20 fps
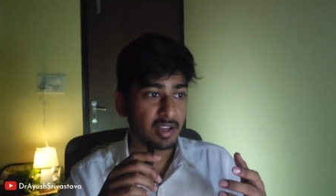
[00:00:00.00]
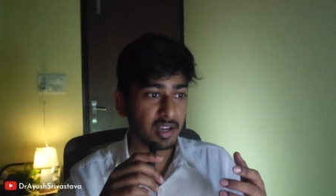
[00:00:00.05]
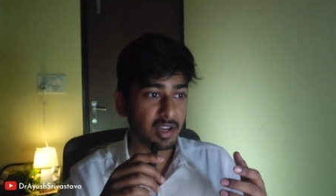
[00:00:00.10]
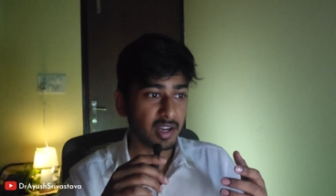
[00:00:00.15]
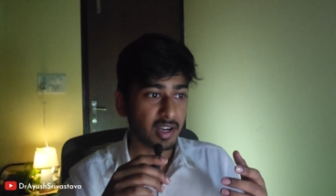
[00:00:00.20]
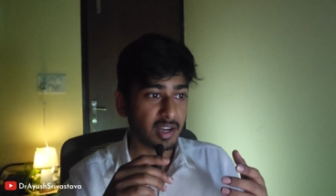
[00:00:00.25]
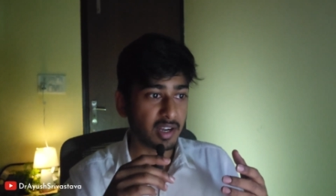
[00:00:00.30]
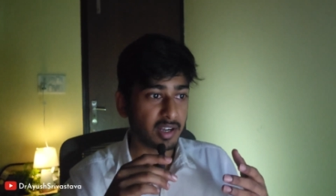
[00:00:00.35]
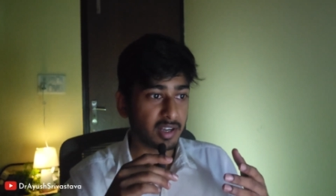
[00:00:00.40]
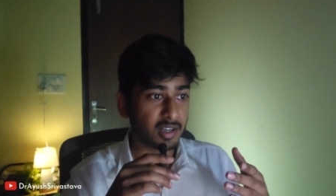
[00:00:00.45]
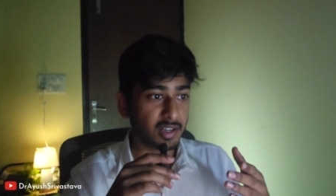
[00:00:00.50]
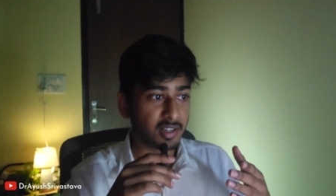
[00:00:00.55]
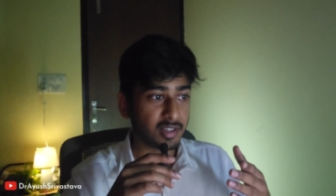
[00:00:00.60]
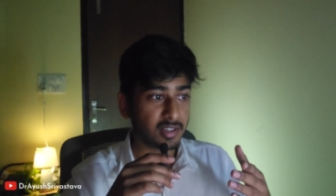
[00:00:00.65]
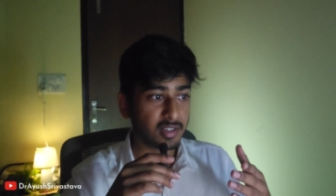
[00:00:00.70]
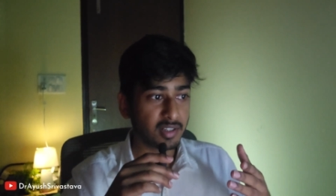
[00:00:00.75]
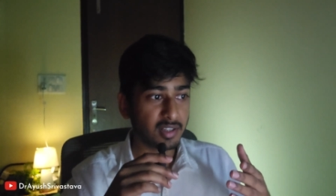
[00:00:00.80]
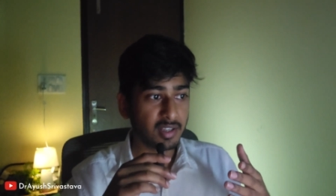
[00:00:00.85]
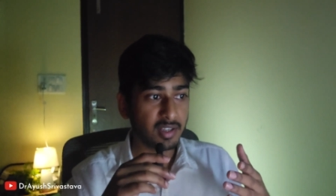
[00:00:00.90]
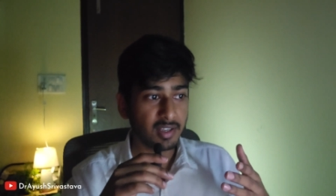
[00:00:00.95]
and
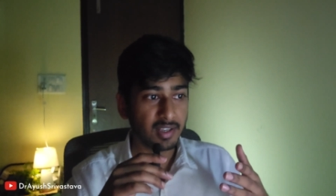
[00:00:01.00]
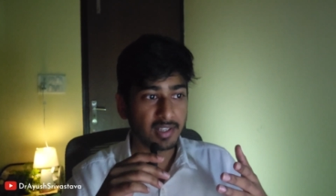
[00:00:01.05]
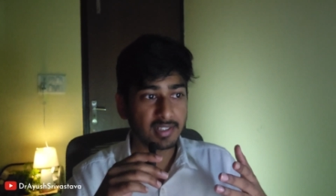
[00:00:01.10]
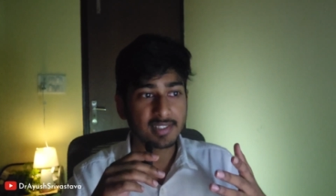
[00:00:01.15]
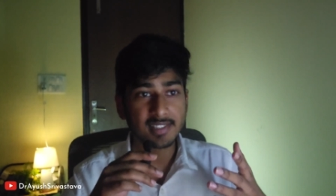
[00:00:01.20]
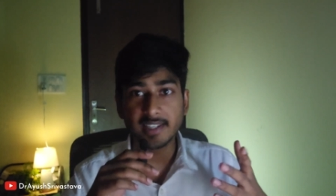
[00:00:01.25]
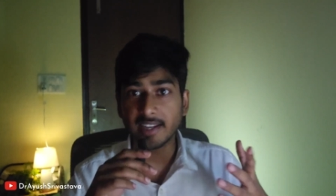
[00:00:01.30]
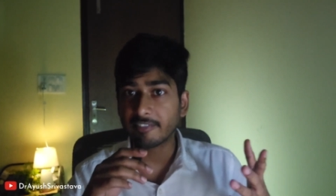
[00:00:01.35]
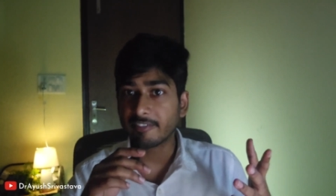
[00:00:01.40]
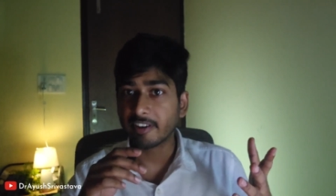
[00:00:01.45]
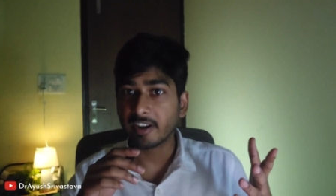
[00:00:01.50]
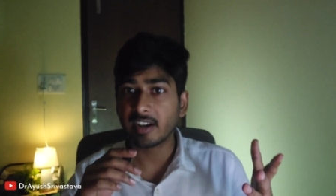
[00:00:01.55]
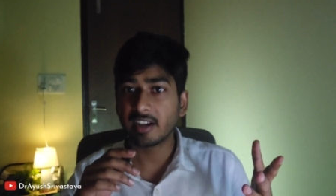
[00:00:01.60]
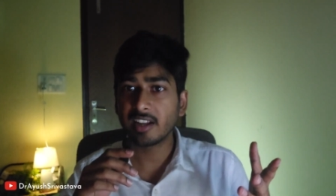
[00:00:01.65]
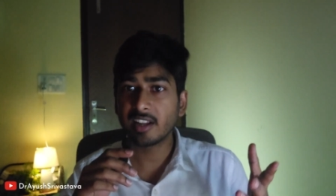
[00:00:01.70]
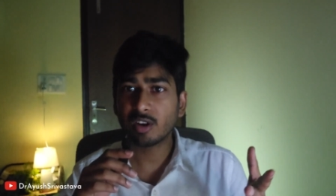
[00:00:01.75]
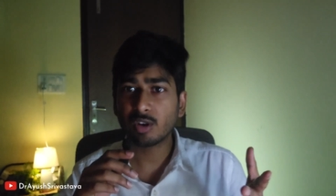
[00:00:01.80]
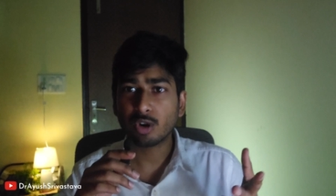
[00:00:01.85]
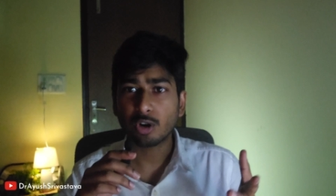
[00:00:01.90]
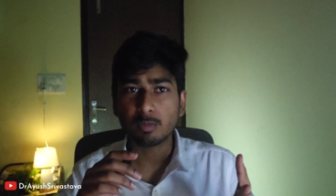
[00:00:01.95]
it's
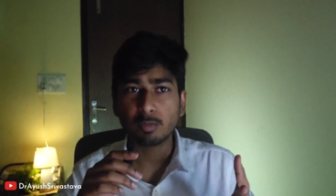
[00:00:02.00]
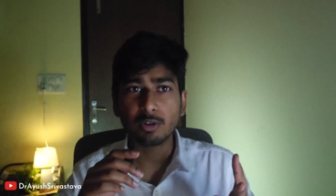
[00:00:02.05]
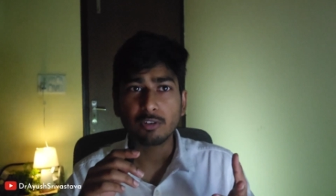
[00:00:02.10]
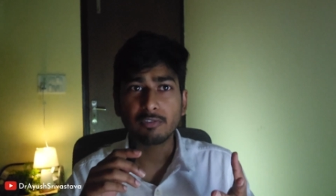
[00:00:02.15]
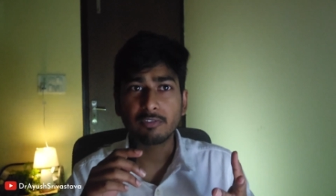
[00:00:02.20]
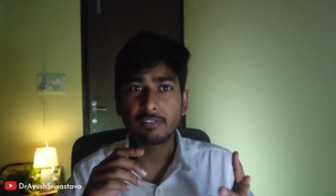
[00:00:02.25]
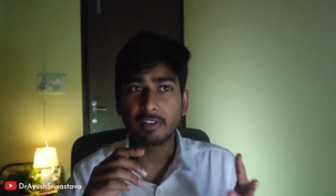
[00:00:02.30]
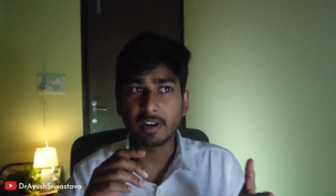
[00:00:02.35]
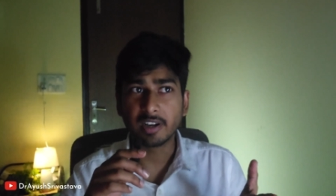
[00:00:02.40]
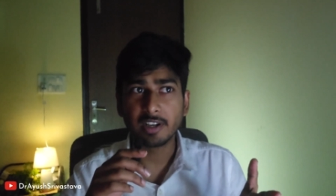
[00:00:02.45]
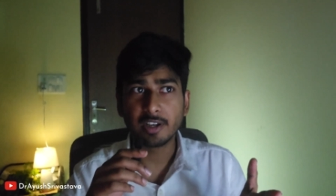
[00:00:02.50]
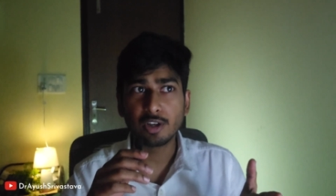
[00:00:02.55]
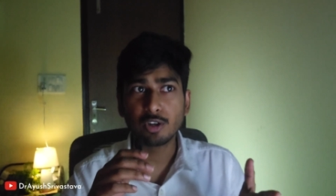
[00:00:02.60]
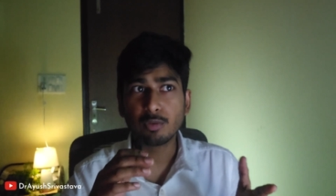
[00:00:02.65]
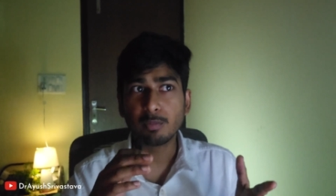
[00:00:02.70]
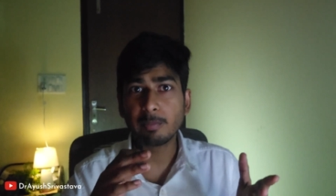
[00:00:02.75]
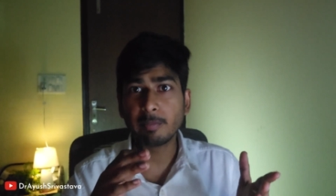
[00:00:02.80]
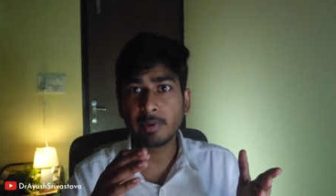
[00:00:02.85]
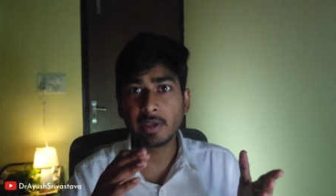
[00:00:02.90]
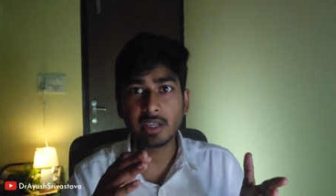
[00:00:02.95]
definitely a lot more fun
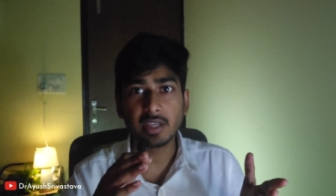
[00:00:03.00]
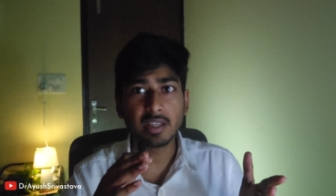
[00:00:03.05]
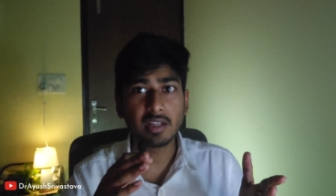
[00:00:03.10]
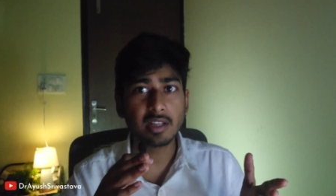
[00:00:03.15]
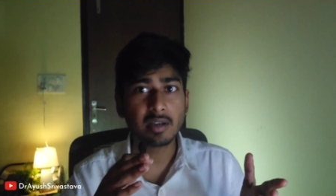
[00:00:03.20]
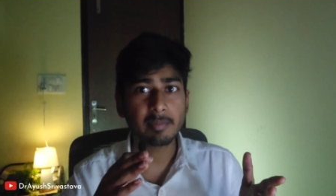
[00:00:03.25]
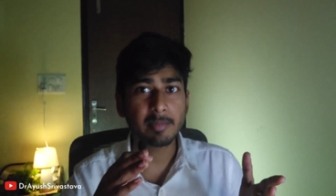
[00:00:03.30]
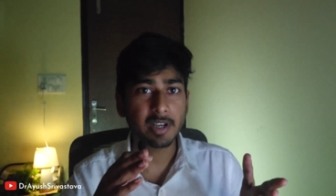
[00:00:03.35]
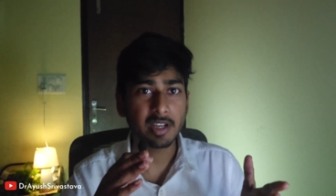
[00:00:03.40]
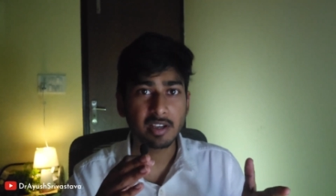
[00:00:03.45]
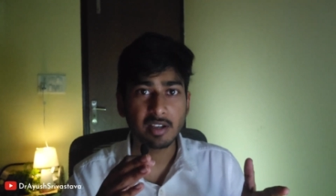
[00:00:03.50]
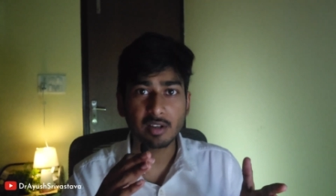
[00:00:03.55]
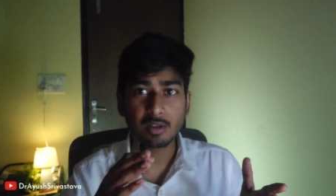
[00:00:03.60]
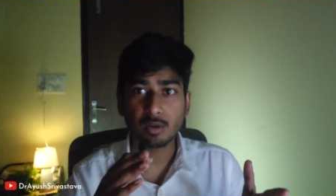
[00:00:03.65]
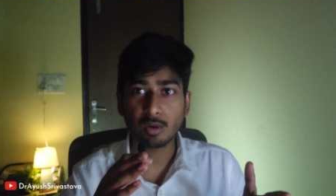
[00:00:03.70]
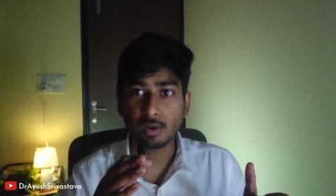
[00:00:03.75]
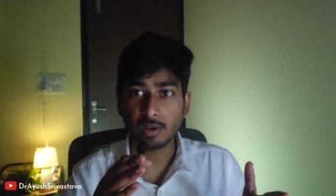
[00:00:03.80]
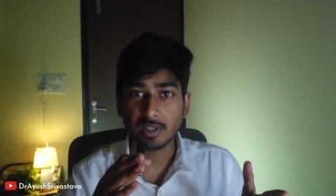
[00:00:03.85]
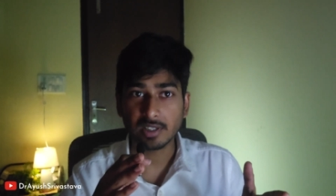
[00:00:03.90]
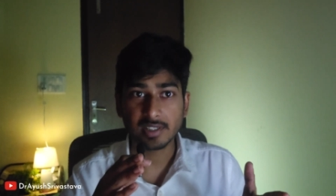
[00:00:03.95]
to be in a medical
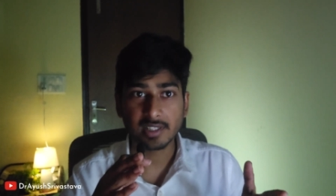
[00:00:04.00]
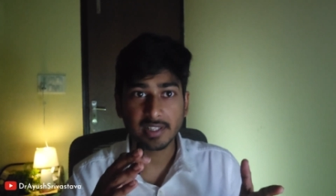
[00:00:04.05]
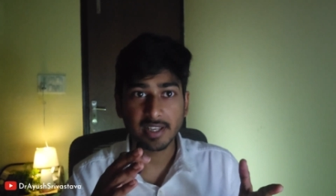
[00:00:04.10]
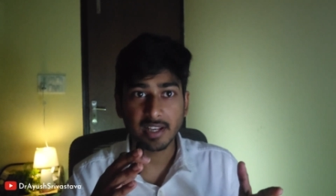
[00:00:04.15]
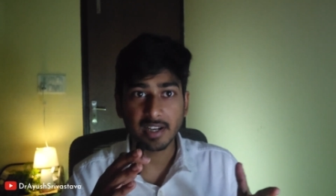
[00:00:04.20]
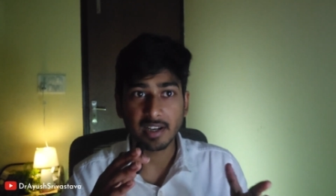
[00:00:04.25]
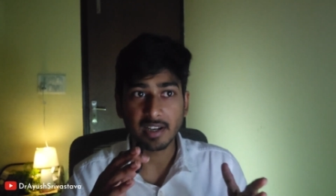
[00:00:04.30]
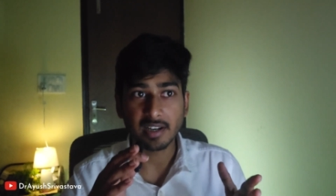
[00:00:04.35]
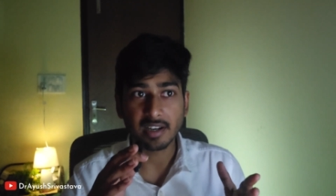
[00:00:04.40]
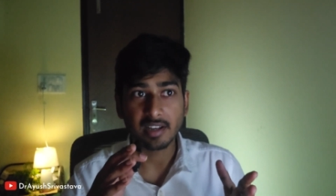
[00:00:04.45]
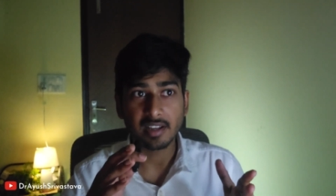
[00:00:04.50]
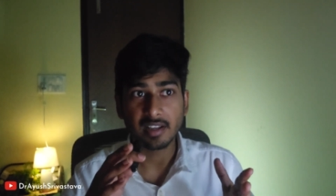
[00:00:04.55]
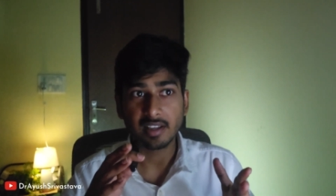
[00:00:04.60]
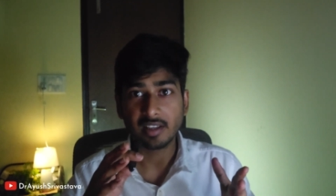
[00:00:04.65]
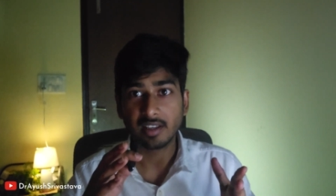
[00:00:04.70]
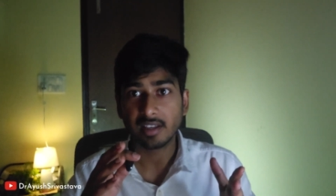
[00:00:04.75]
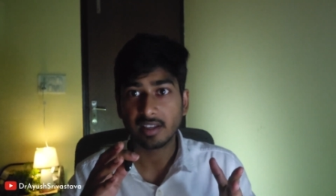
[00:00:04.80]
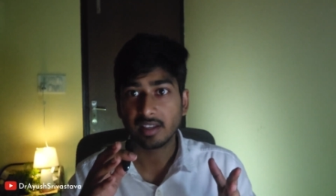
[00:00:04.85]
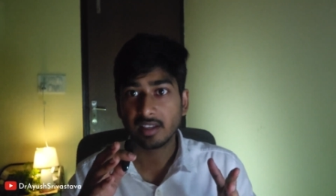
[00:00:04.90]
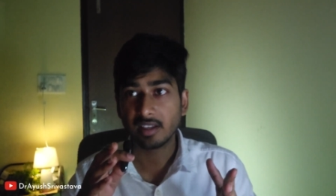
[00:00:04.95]
college than
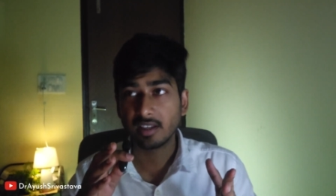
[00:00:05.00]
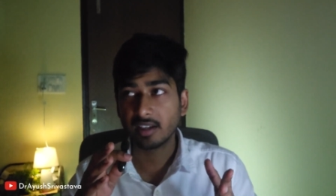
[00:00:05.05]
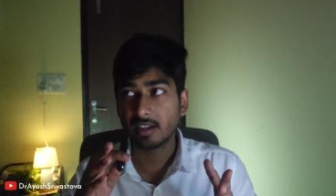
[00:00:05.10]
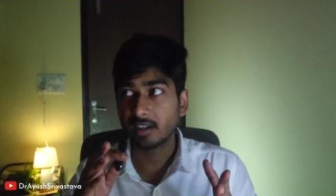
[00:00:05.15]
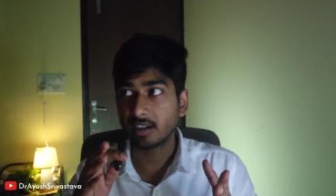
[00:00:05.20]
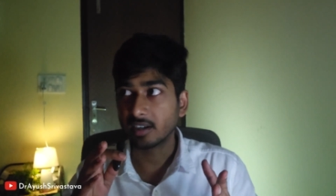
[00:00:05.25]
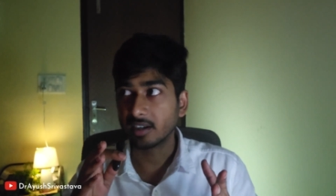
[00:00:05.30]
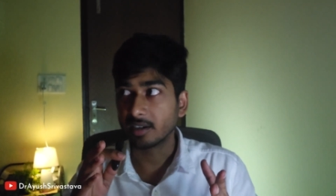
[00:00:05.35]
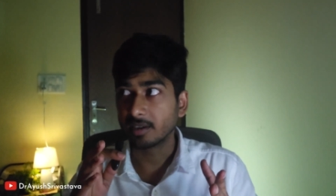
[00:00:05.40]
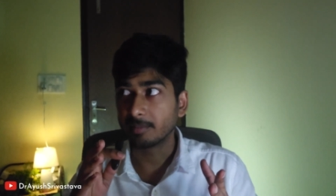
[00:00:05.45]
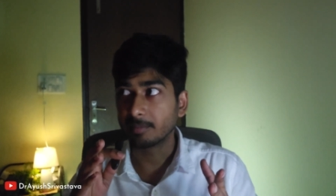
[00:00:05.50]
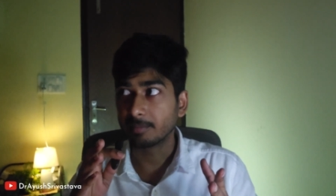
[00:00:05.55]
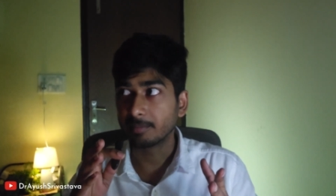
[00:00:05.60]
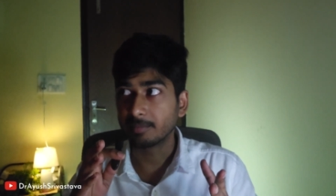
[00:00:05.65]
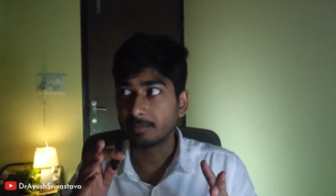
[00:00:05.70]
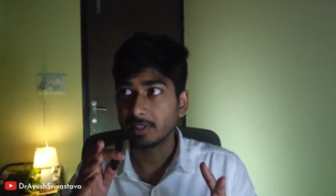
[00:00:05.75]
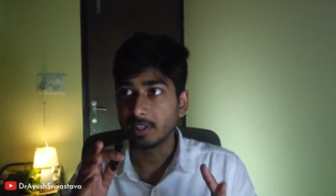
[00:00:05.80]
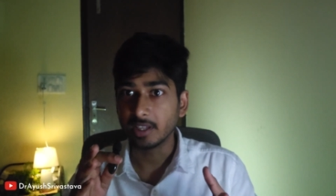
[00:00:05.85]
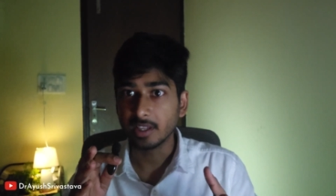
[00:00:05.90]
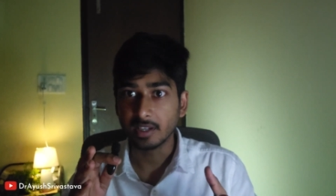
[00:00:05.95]
uh,
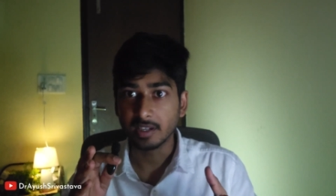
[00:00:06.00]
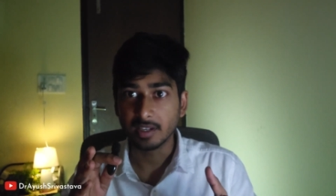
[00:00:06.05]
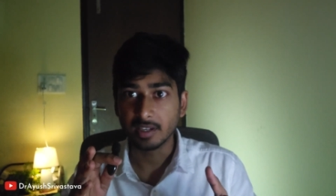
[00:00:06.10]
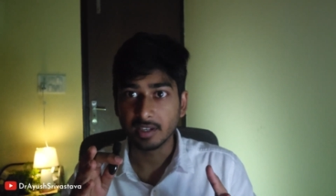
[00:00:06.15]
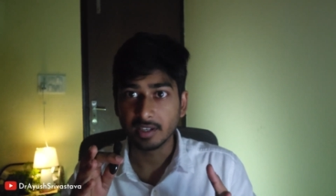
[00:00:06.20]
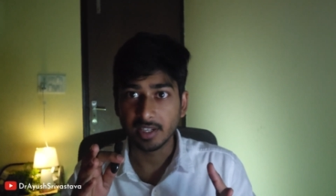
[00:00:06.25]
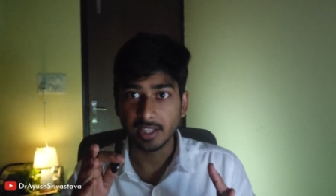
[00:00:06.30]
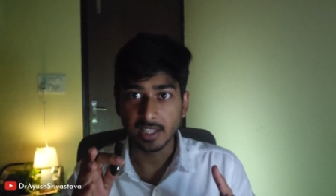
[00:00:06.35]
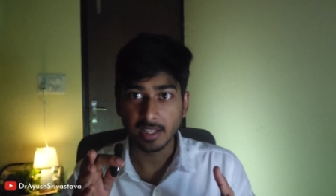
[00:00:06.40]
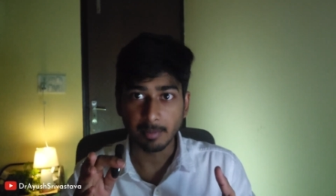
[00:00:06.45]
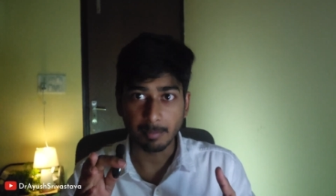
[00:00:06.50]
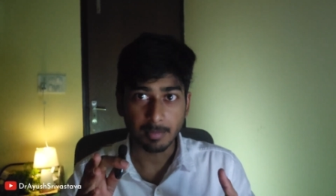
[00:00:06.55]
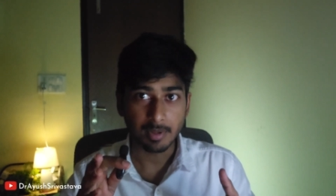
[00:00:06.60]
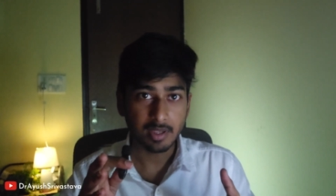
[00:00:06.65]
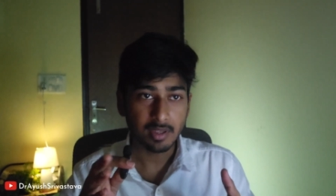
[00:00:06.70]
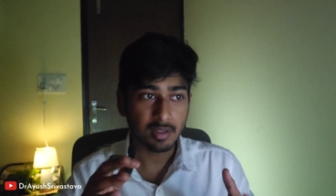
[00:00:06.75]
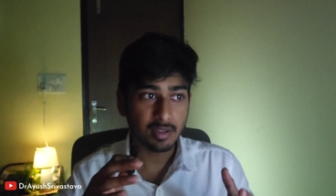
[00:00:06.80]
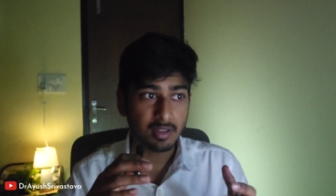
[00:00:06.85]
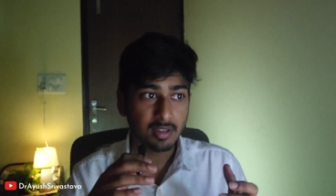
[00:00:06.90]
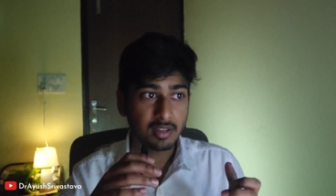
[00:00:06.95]
in D N
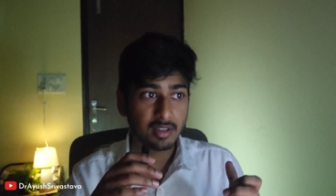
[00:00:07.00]
B,